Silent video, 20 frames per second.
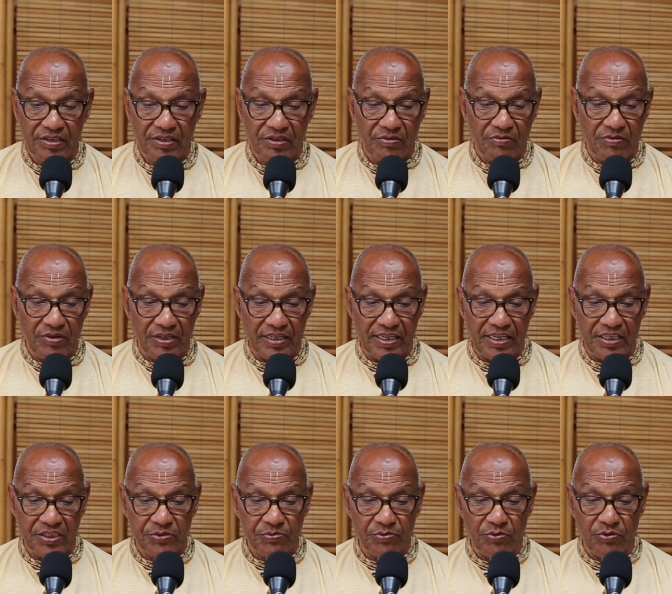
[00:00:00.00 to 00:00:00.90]
one
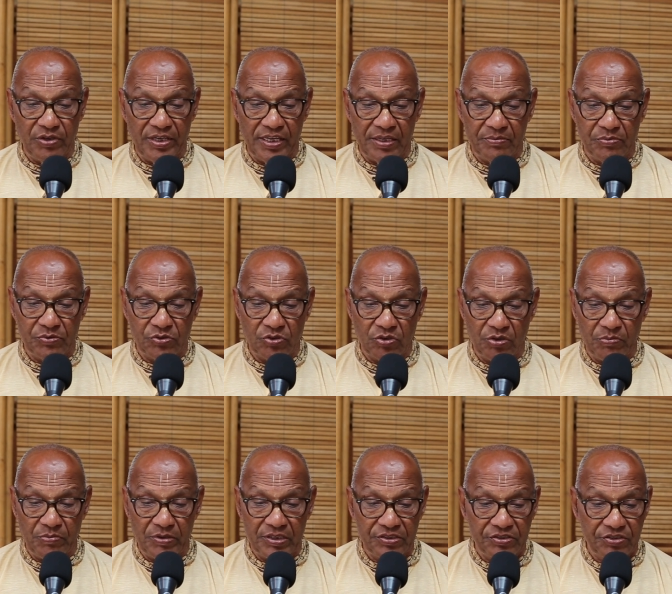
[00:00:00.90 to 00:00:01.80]
gets fully
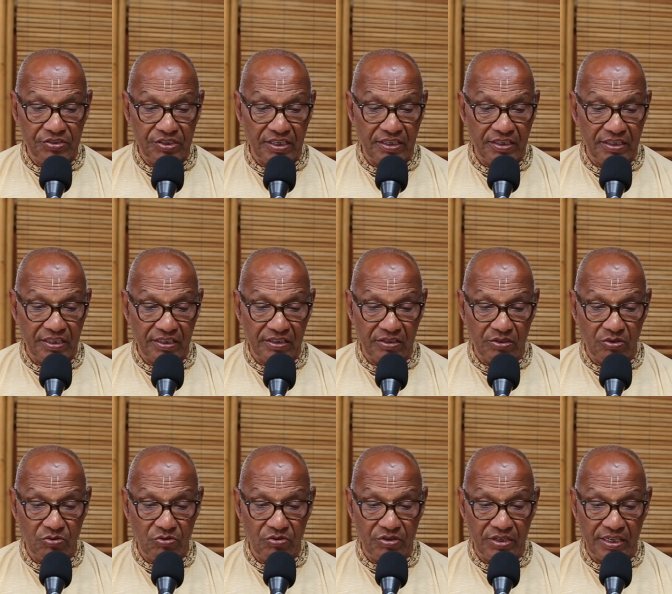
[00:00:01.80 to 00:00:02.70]
absorbed in chanting the
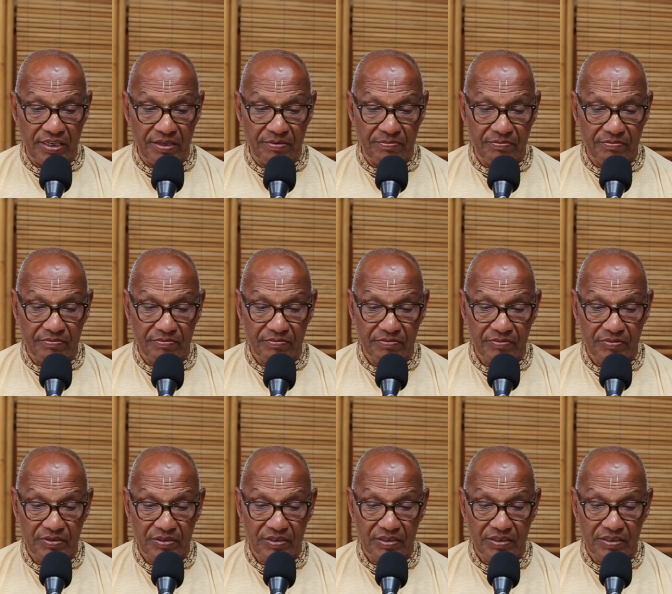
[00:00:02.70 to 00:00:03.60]
holy name
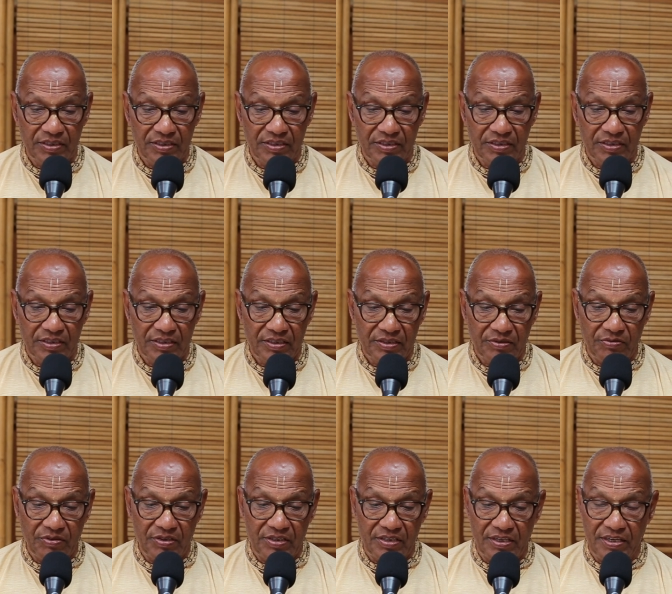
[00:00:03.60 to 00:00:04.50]

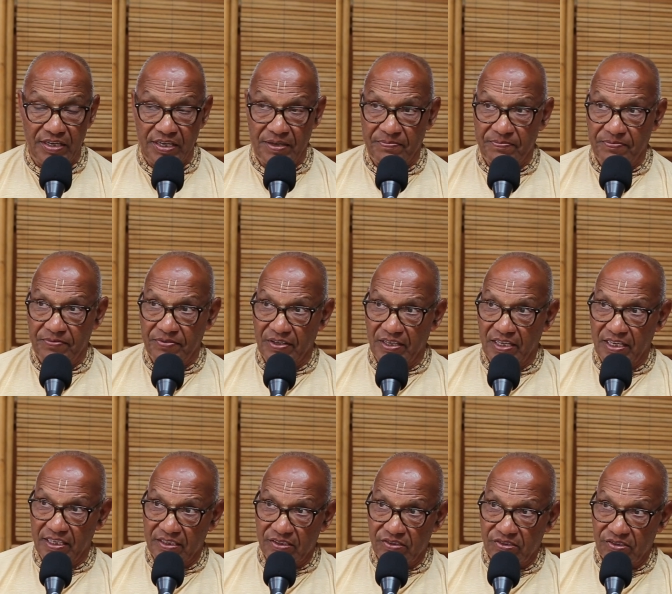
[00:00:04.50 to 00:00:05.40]
with deep
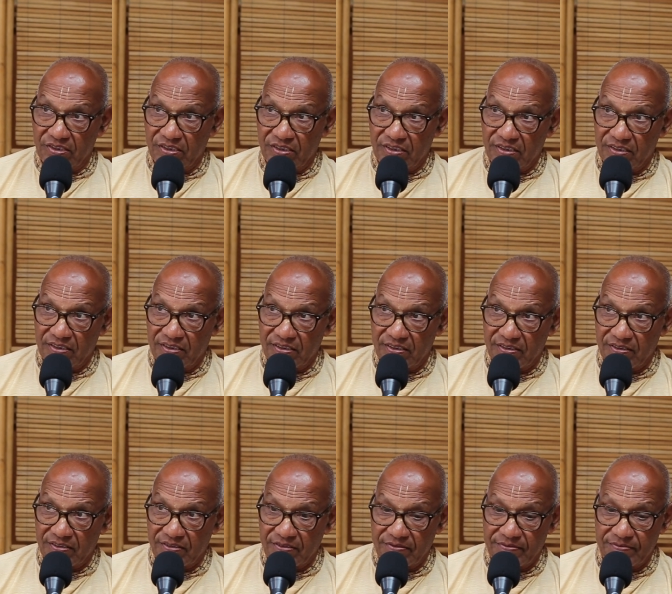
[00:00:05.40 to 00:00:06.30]
feelings.
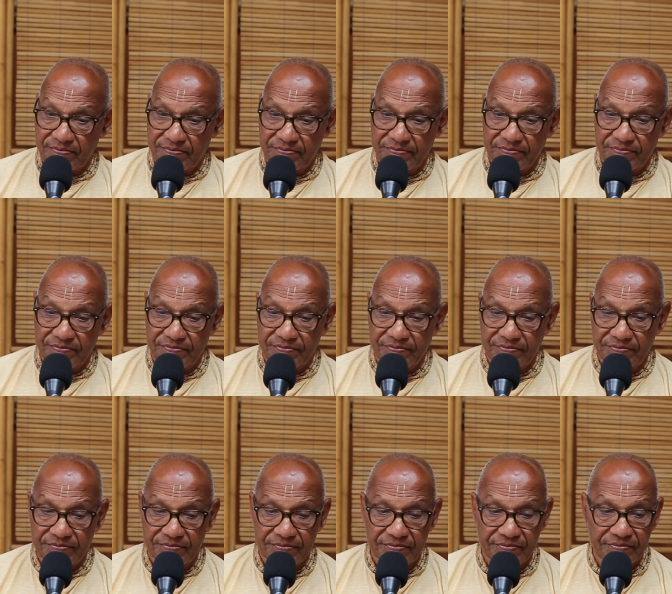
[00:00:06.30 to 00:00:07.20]

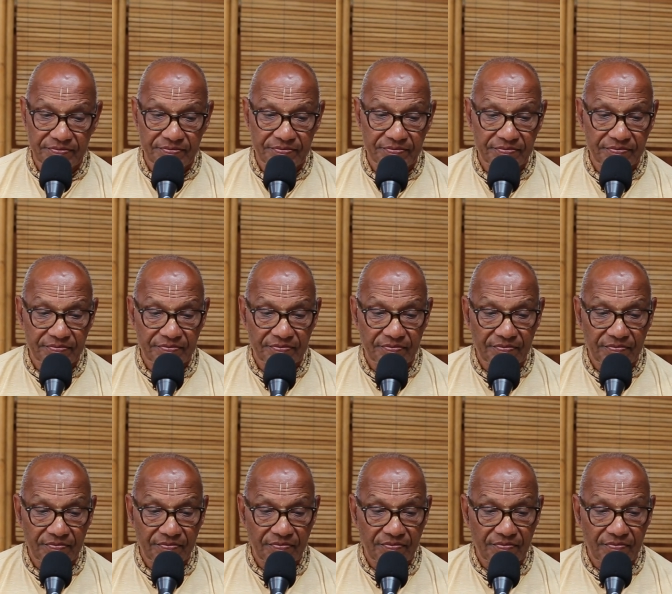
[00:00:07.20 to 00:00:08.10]
And
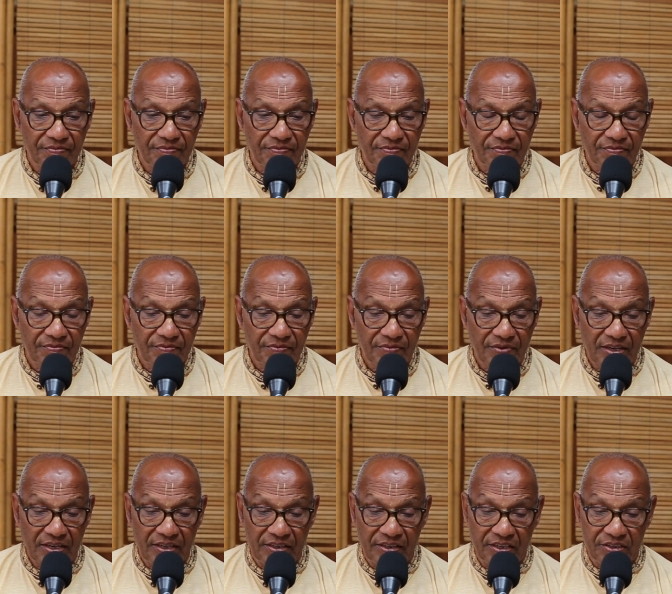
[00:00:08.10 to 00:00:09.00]

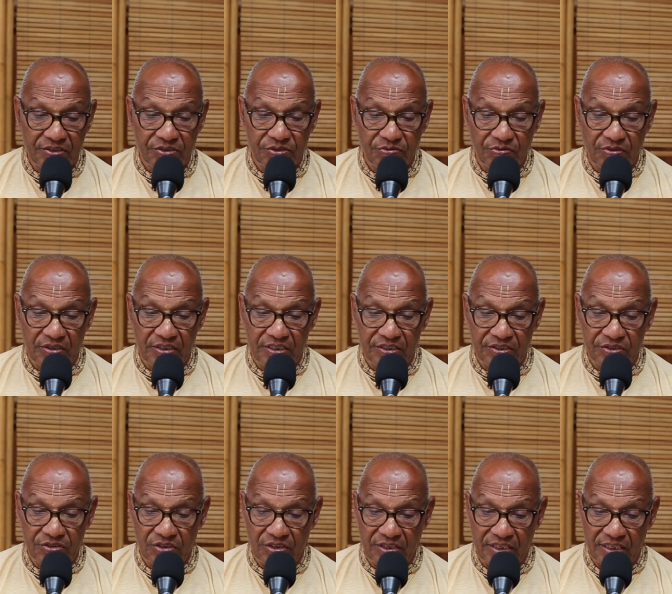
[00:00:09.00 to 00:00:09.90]
thus one is
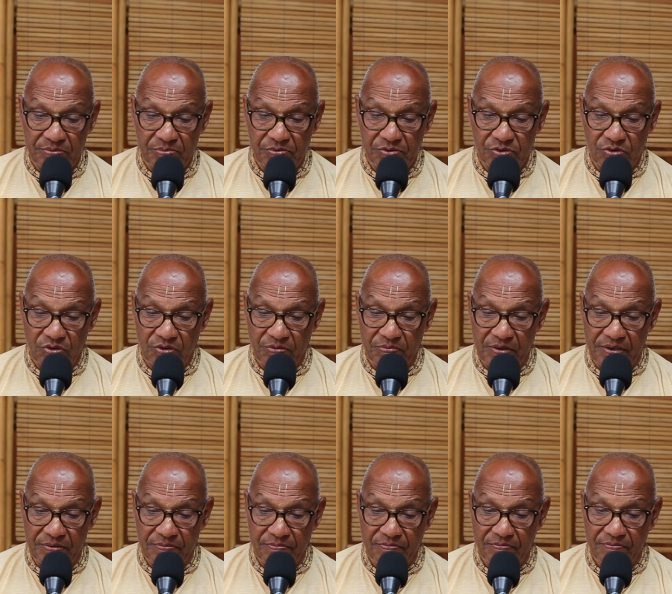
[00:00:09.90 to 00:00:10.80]
not absorbed
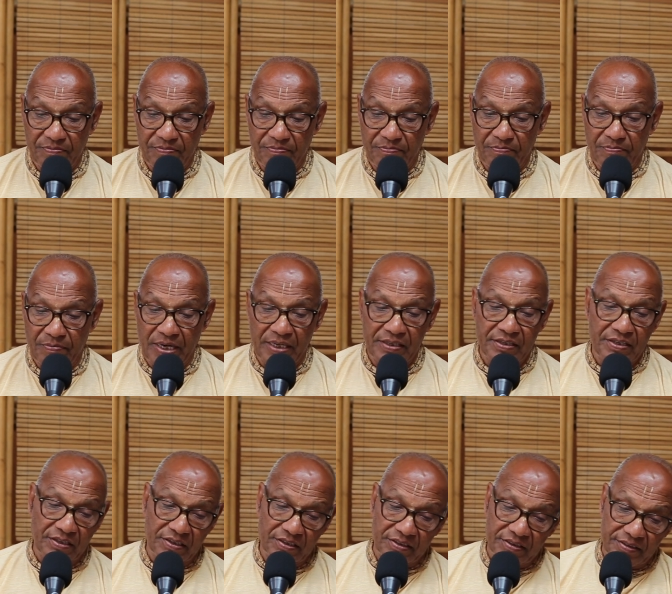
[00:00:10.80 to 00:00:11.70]
in
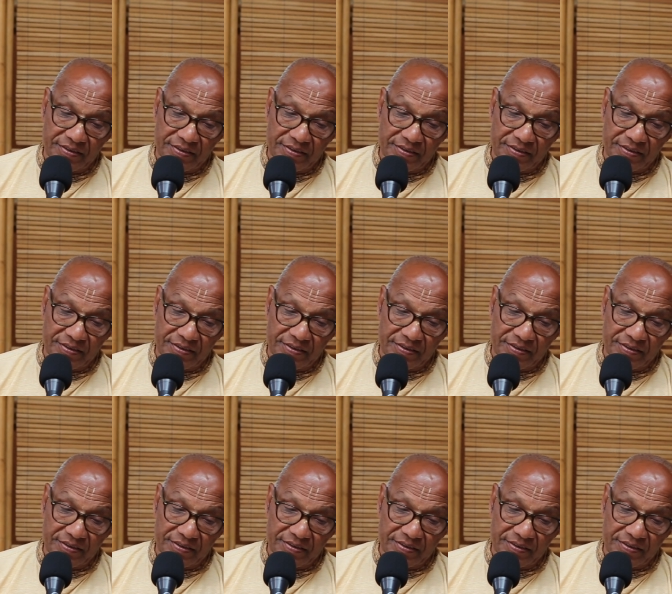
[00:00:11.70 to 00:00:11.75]
matter.